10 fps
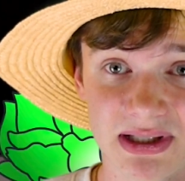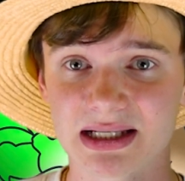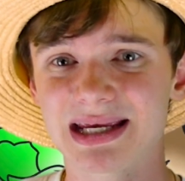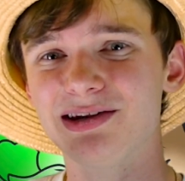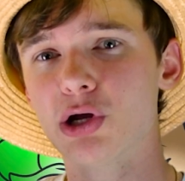
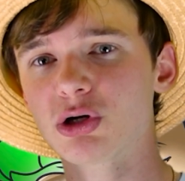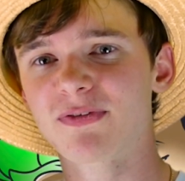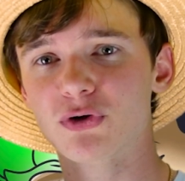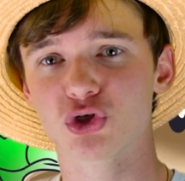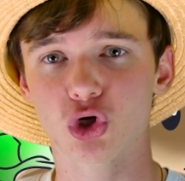says he knows
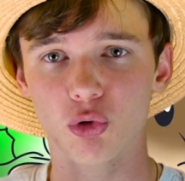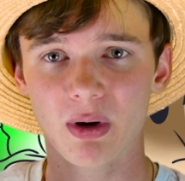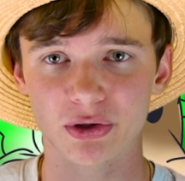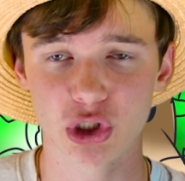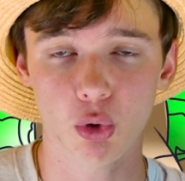for sure
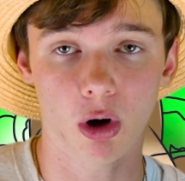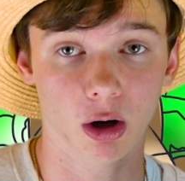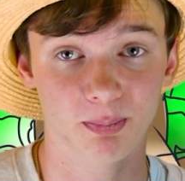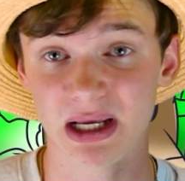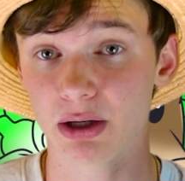where two
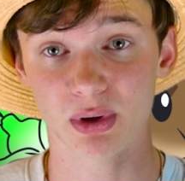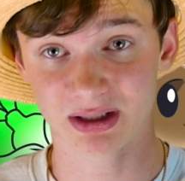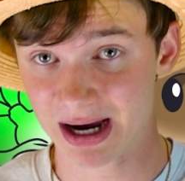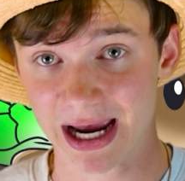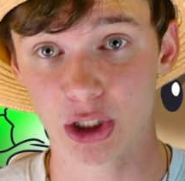are, being with
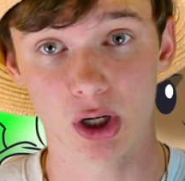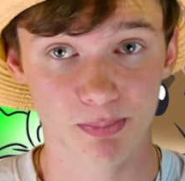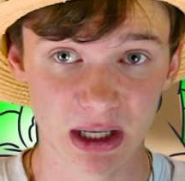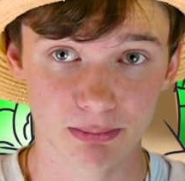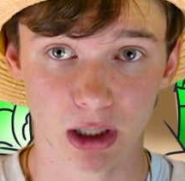Kaido and
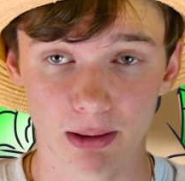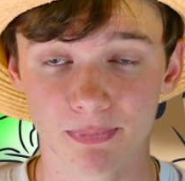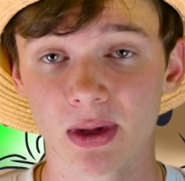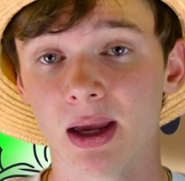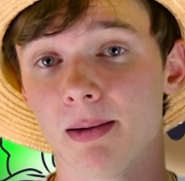Big Mom,
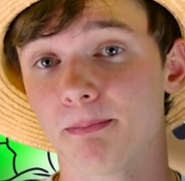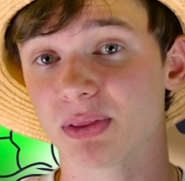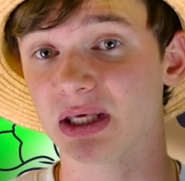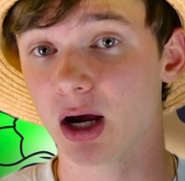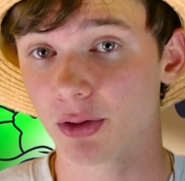but
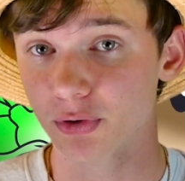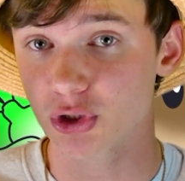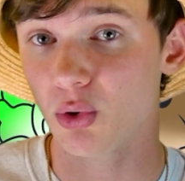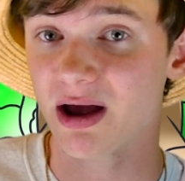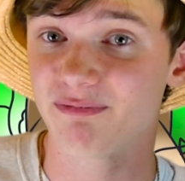the other
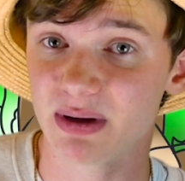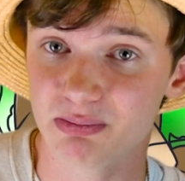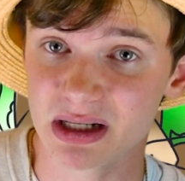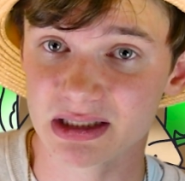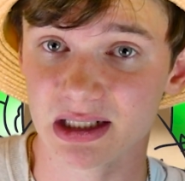two have been
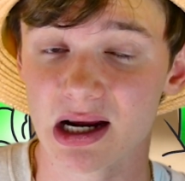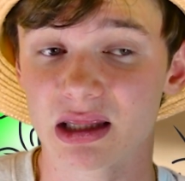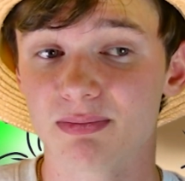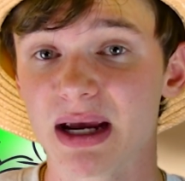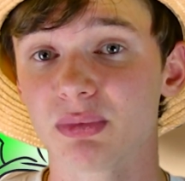missing, and
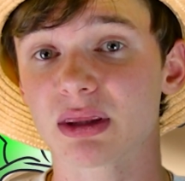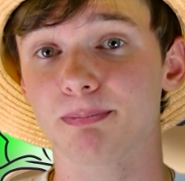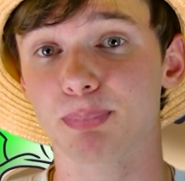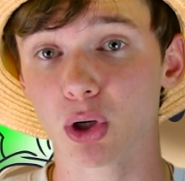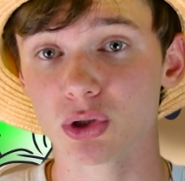the man with the
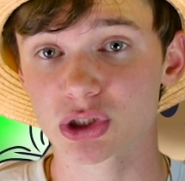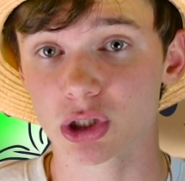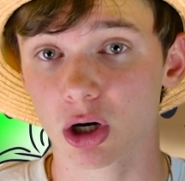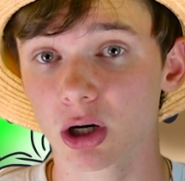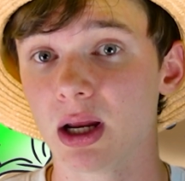burn
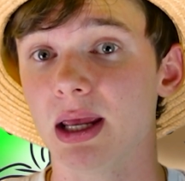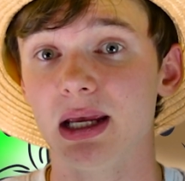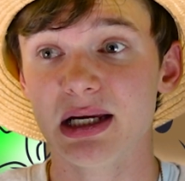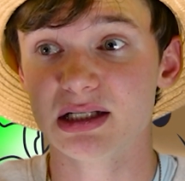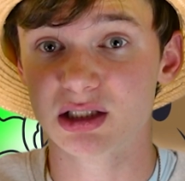scar
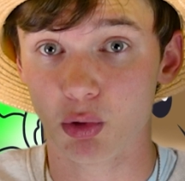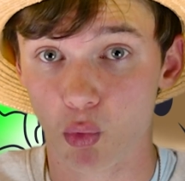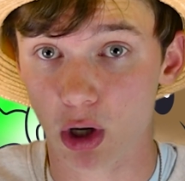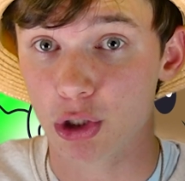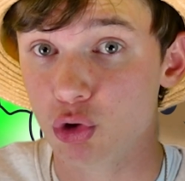is the
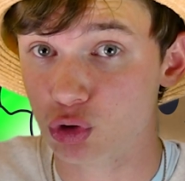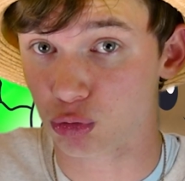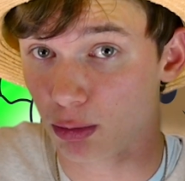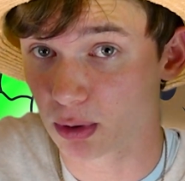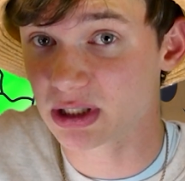one who's
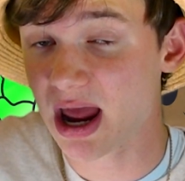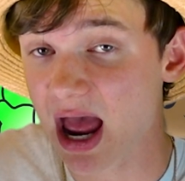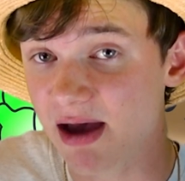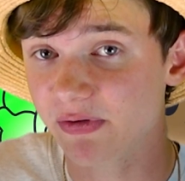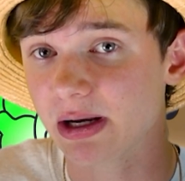rumored to
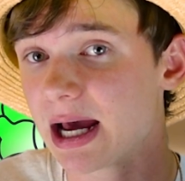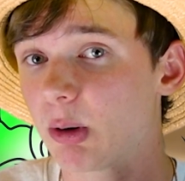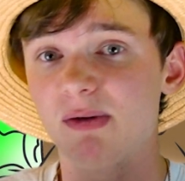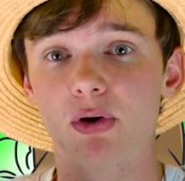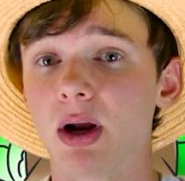have it.
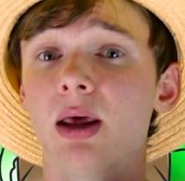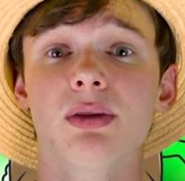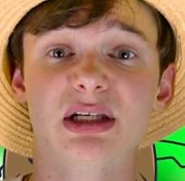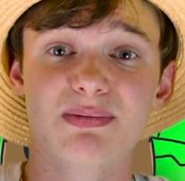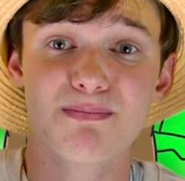However,
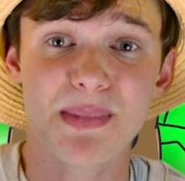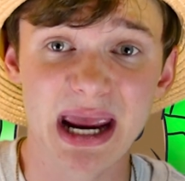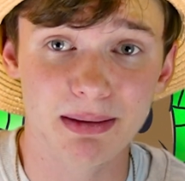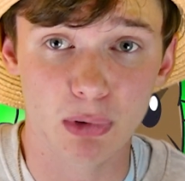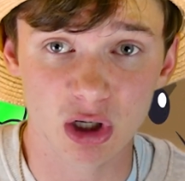this
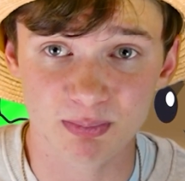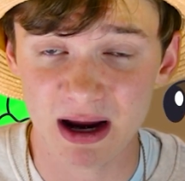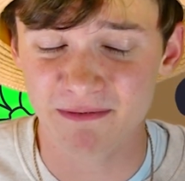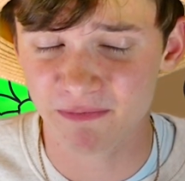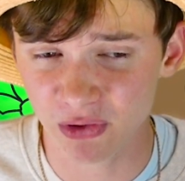man marked
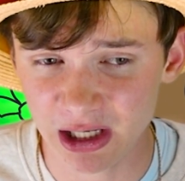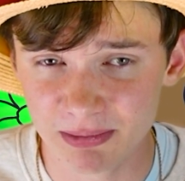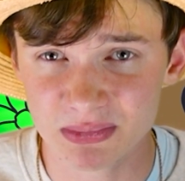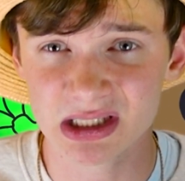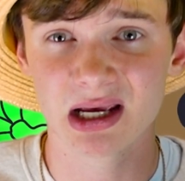by flames